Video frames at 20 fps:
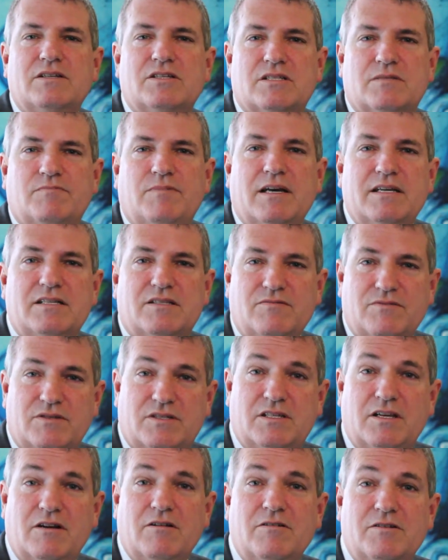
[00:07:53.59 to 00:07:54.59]
space
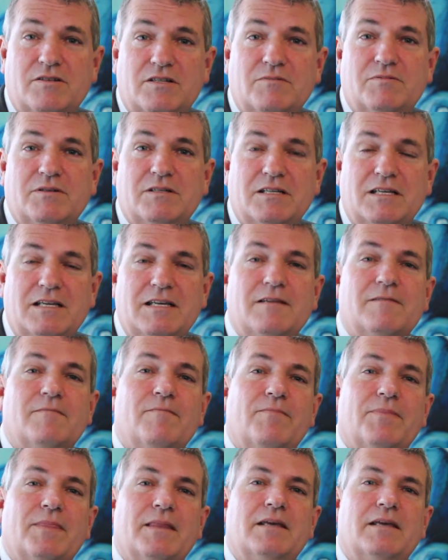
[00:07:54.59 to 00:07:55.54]
of serendipity,